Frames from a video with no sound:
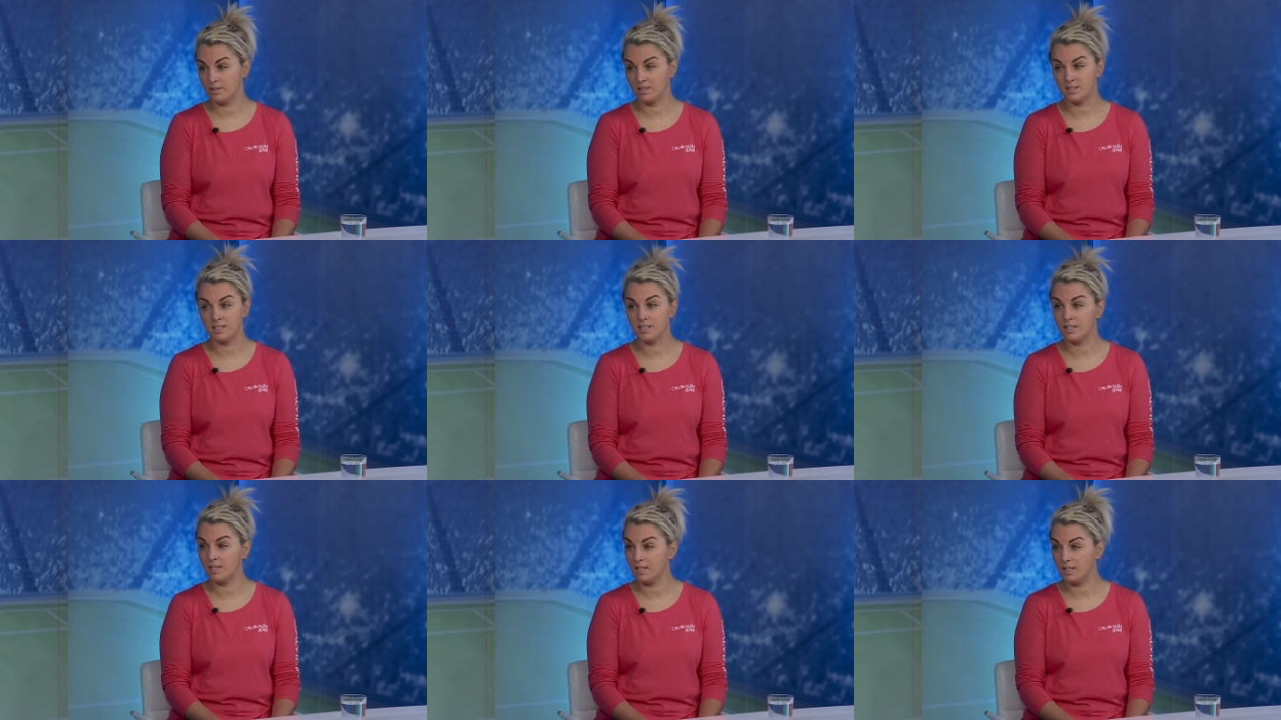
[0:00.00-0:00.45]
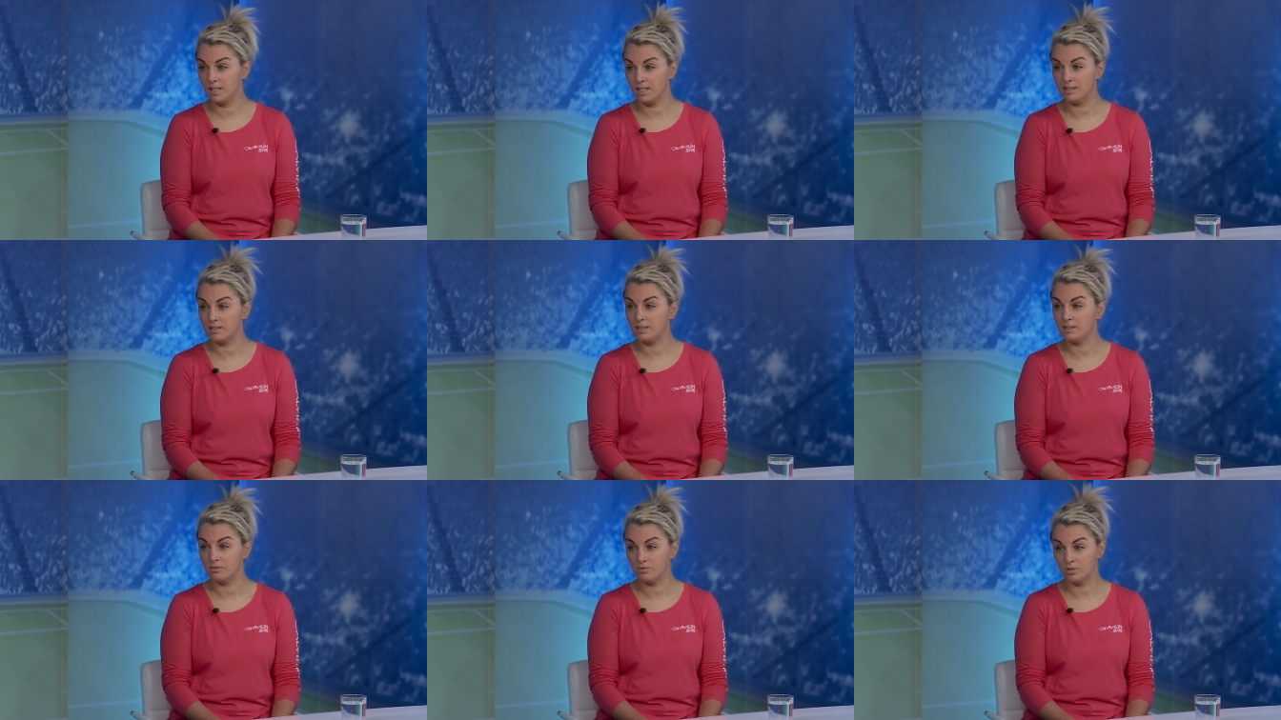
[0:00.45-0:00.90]

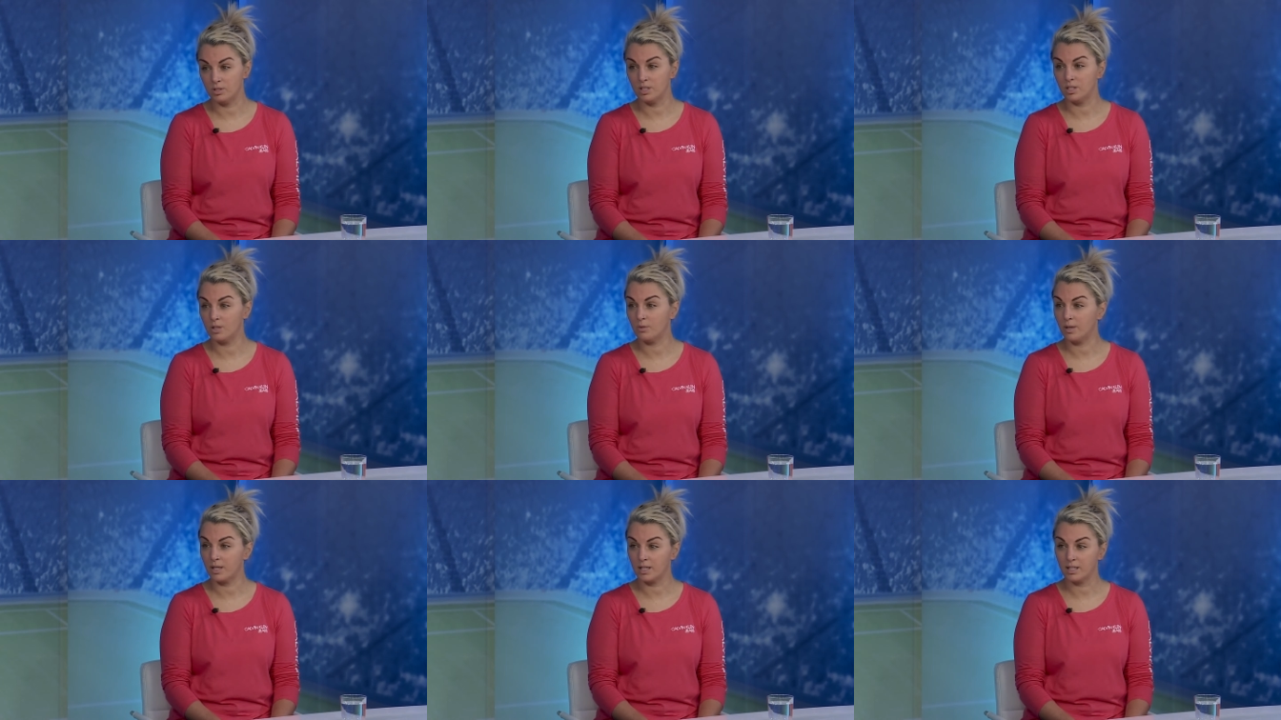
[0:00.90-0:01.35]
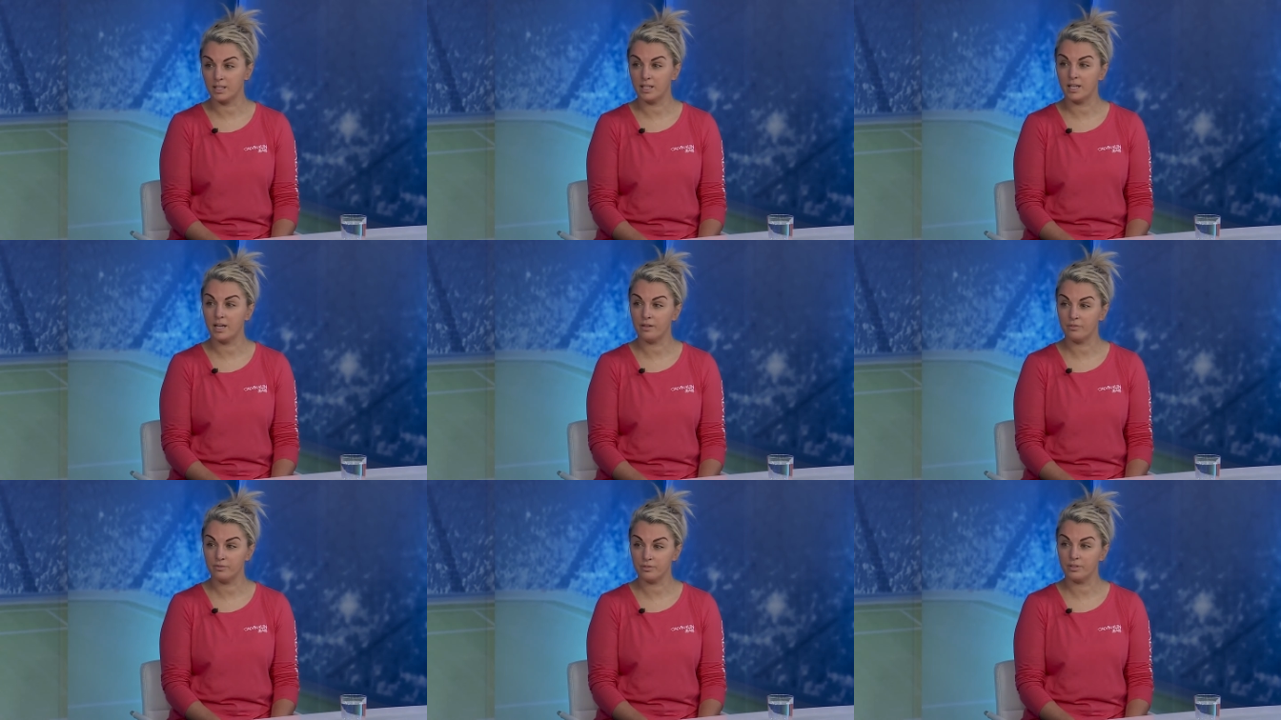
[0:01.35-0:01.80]
deteriorated really
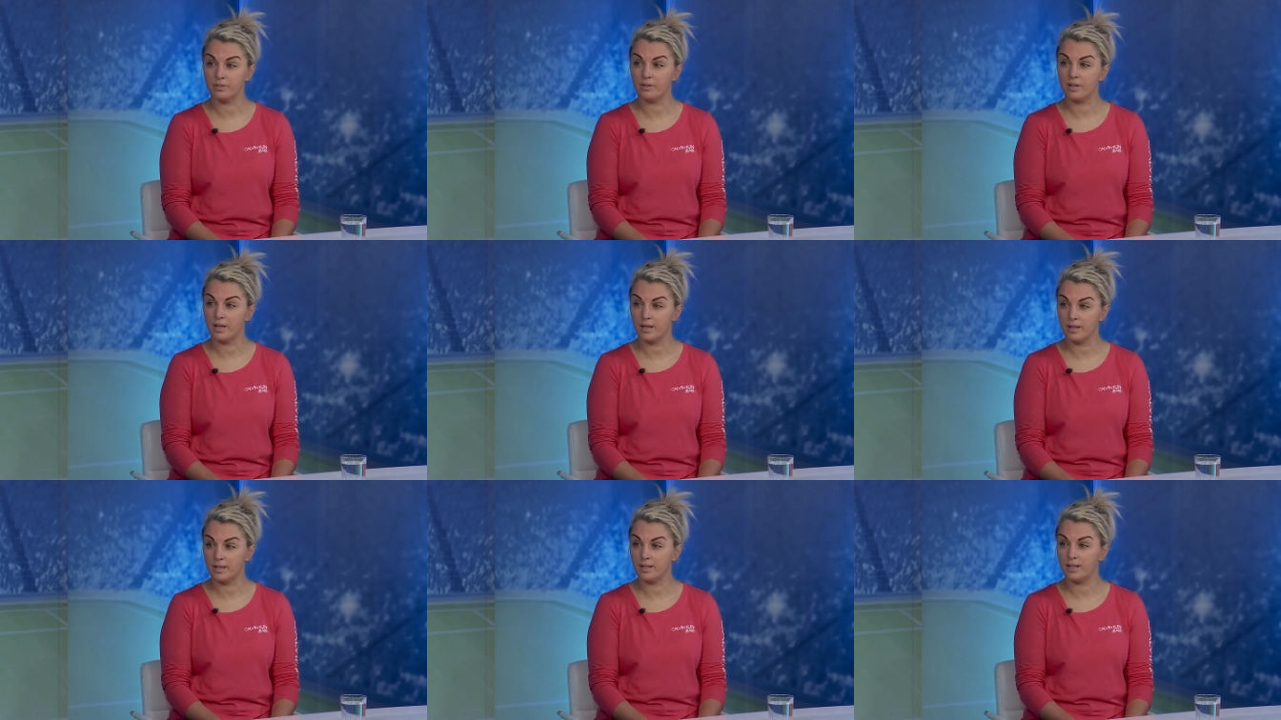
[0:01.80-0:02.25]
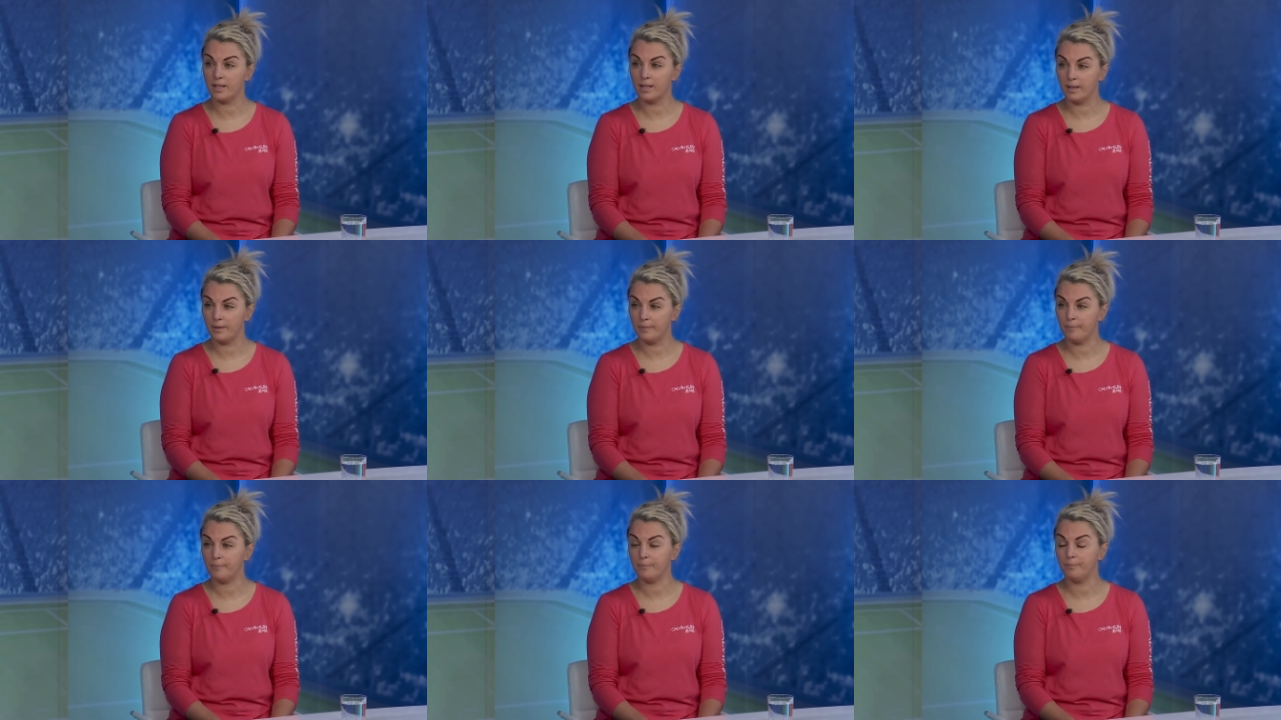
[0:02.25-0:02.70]
quickly after that.
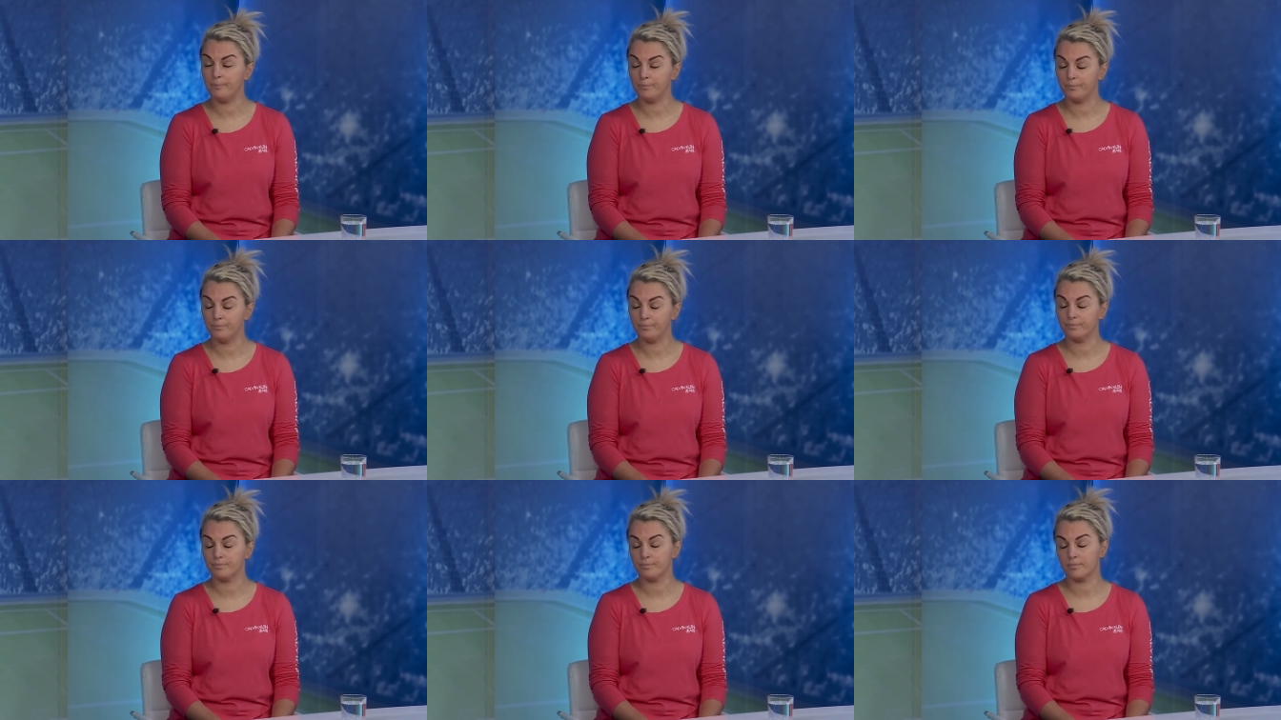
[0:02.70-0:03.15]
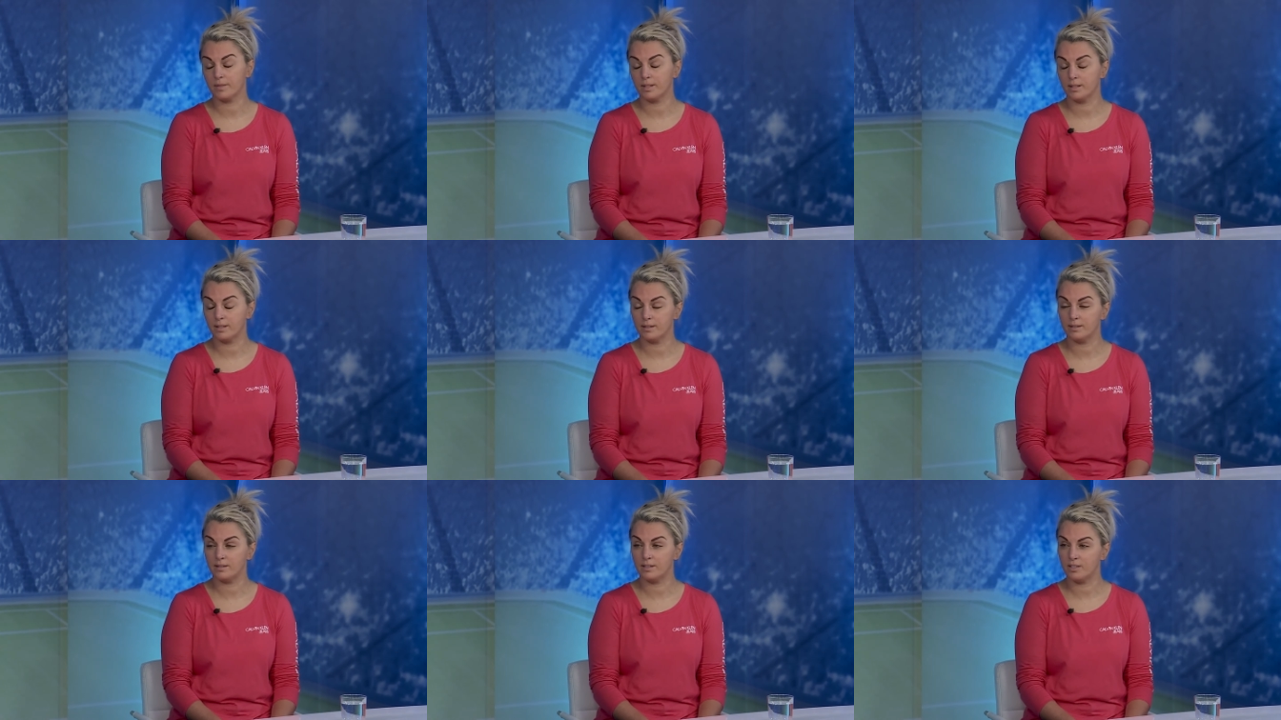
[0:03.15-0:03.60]

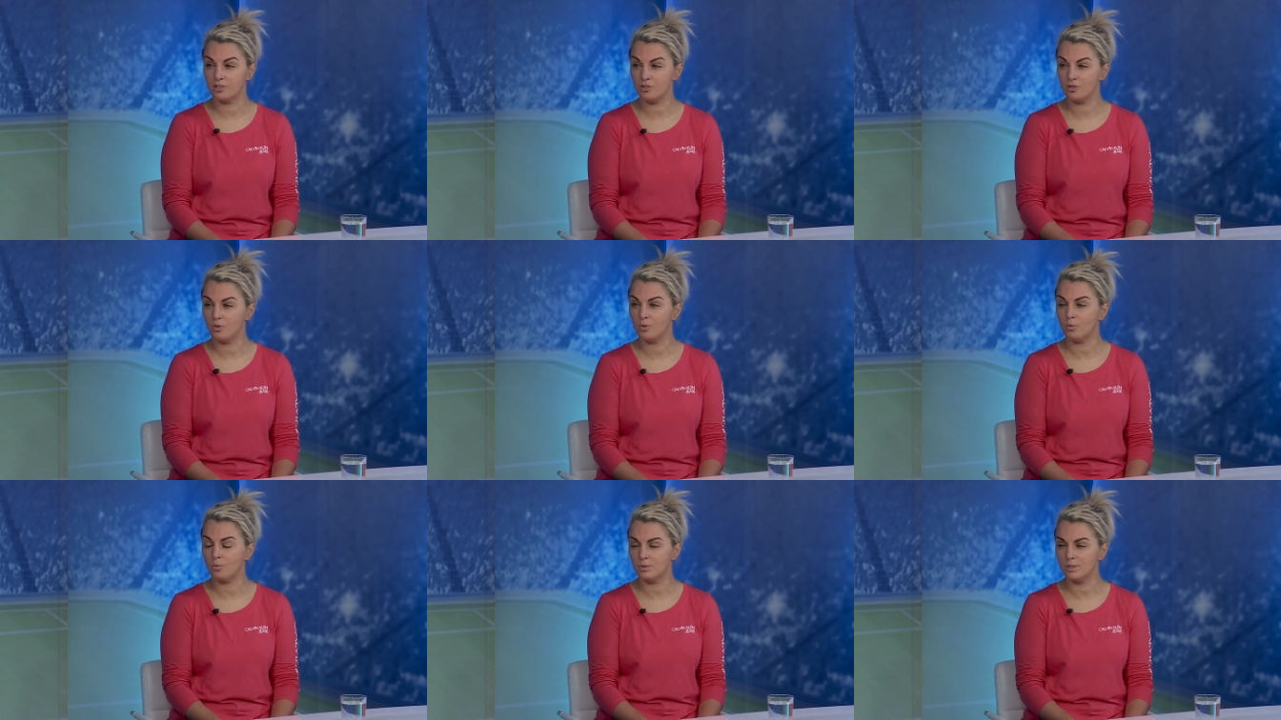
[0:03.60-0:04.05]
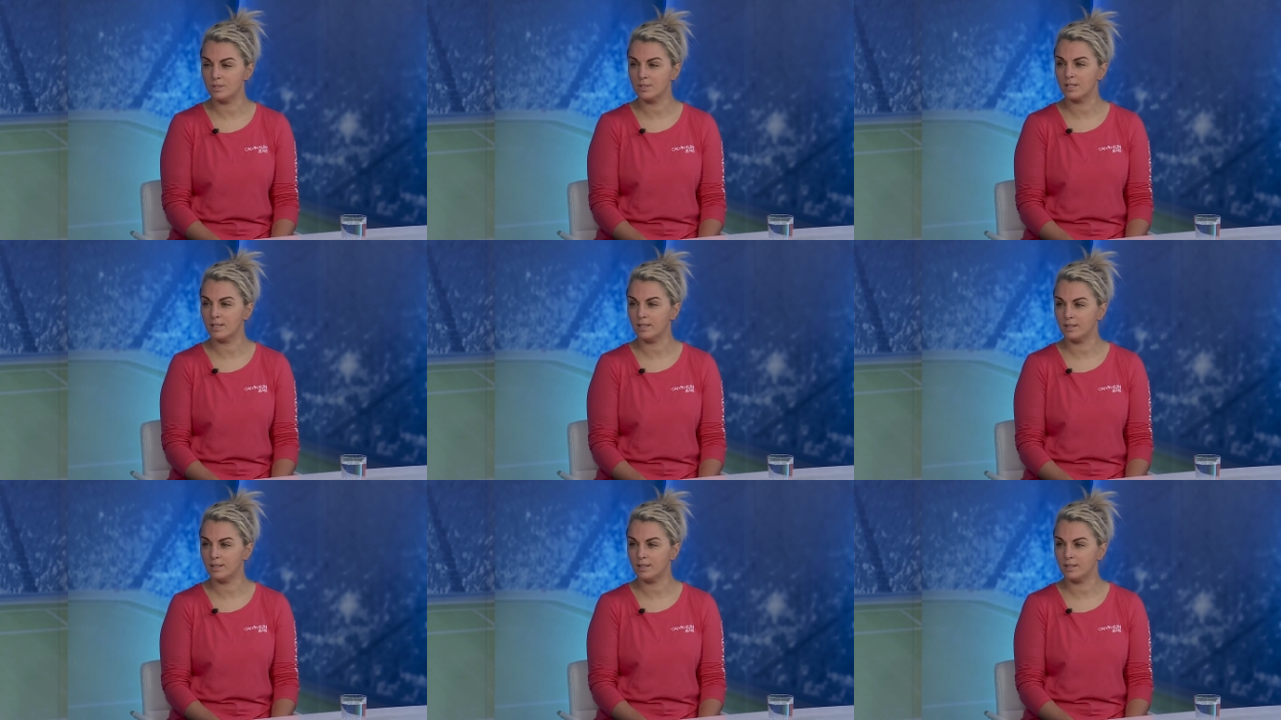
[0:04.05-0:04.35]
She always